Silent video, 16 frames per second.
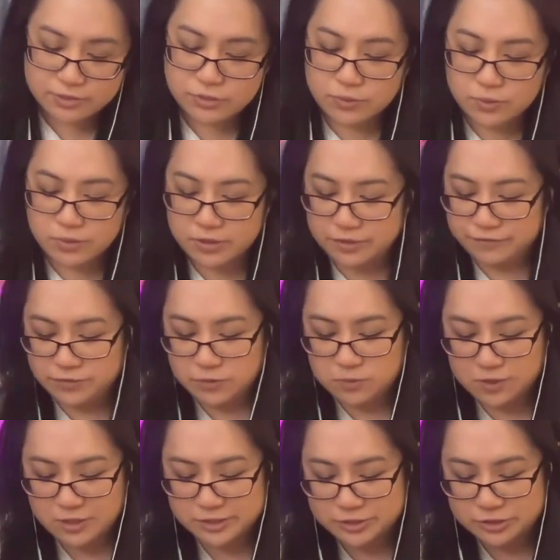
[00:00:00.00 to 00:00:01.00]
Or if you
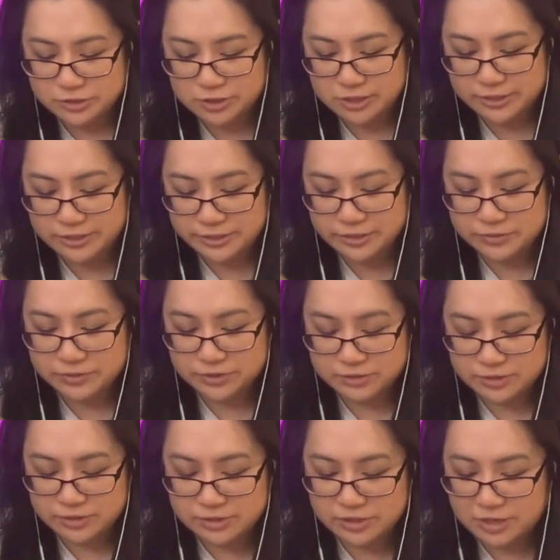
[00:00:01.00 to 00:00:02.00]
want your unknown on
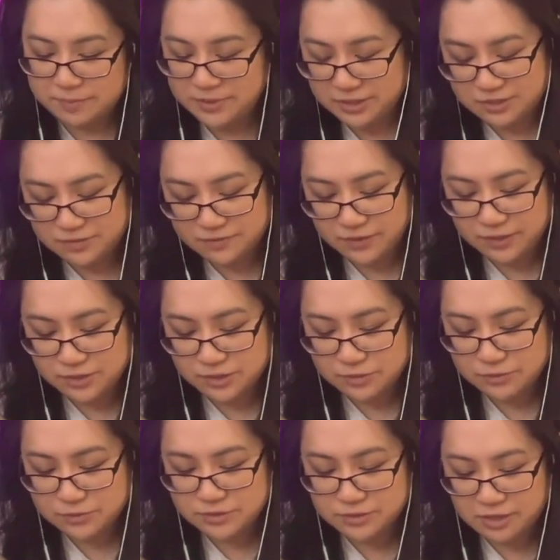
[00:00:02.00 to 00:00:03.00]
the top, that's fine too.
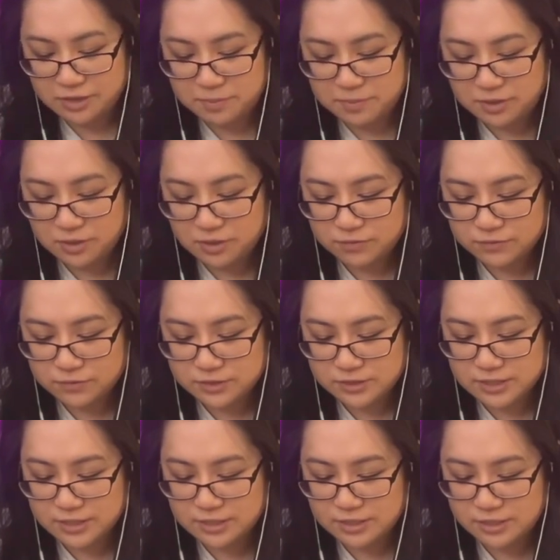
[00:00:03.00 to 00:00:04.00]
Sine B over
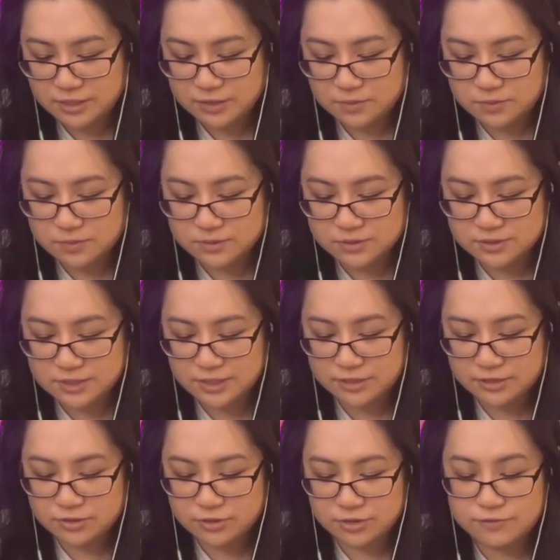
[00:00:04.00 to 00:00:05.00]
10 equals sine
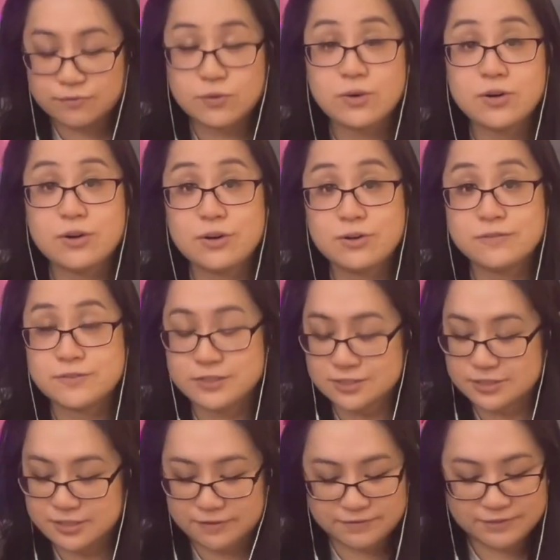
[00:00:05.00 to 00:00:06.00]
34 over
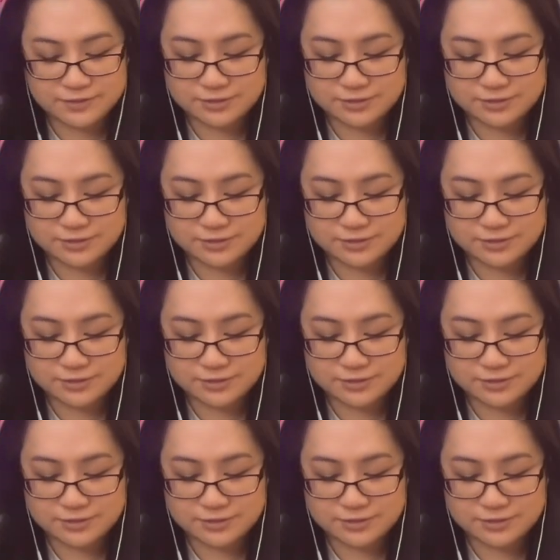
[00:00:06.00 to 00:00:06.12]
7.